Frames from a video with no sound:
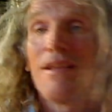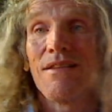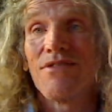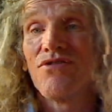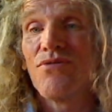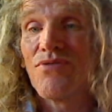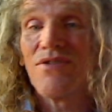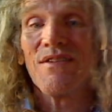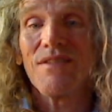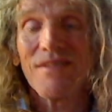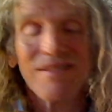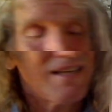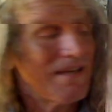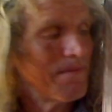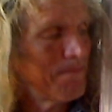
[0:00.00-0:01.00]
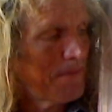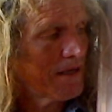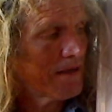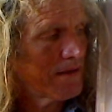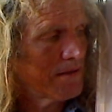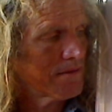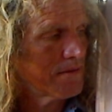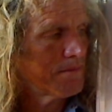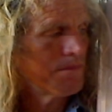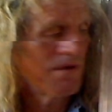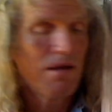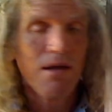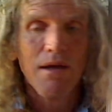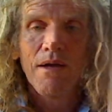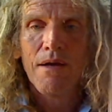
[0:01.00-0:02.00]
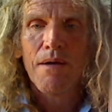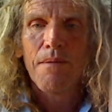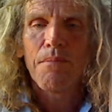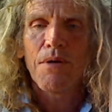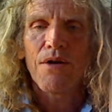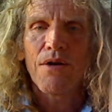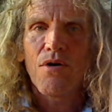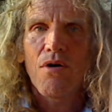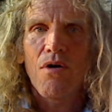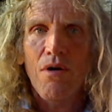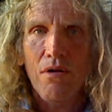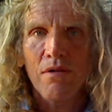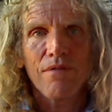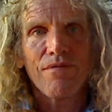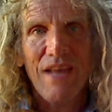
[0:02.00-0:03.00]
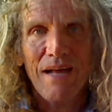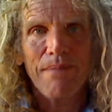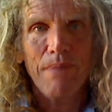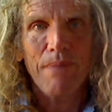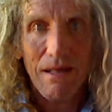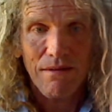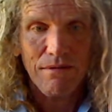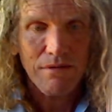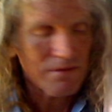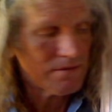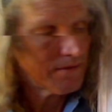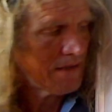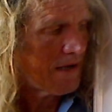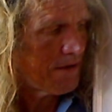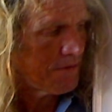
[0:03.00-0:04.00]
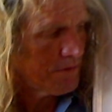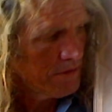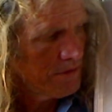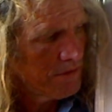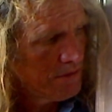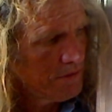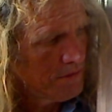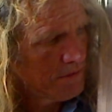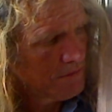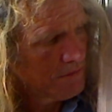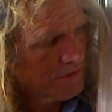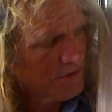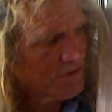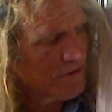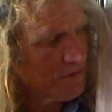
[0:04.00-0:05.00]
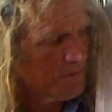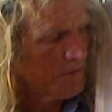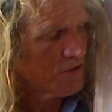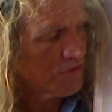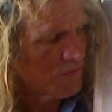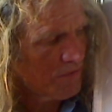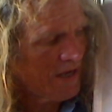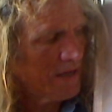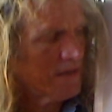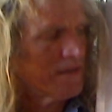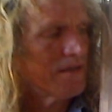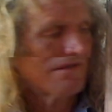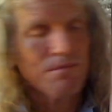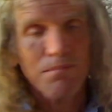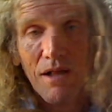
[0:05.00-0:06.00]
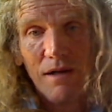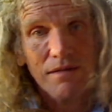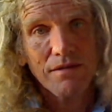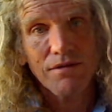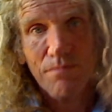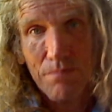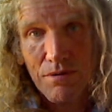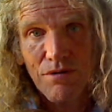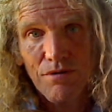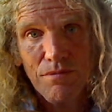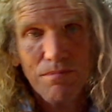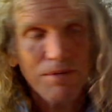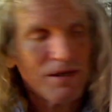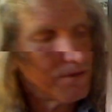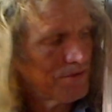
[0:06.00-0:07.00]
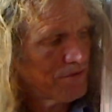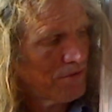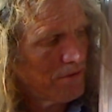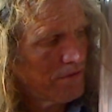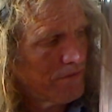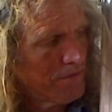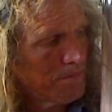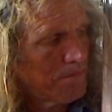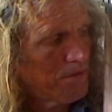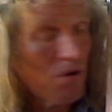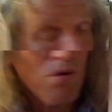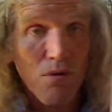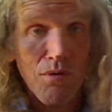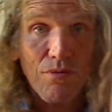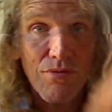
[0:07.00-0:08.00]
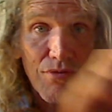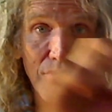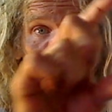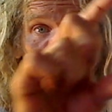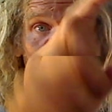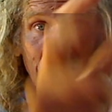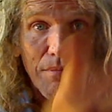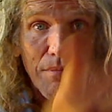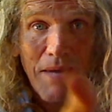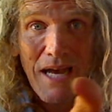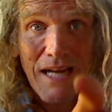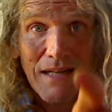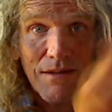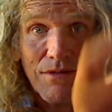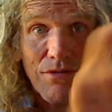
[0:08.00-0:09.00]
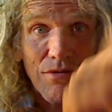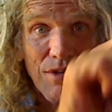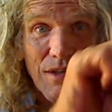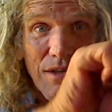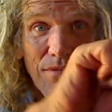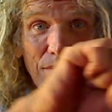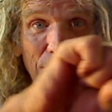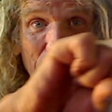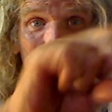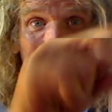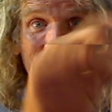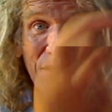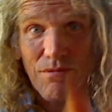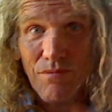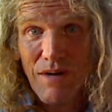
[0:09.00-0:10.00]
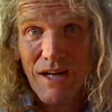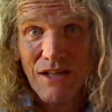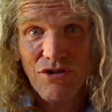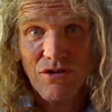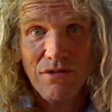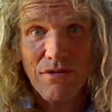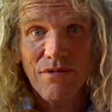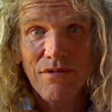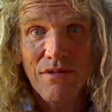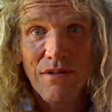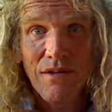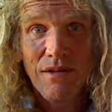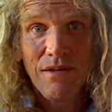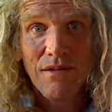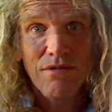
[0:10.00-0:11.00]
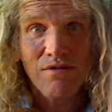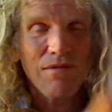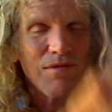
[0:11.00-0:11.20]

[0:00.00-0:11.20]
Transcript: using the same mechanism, but all of that balances out. Just as much red gets blocked as blue because all of the poles, all of the magnets are in different directions. So if you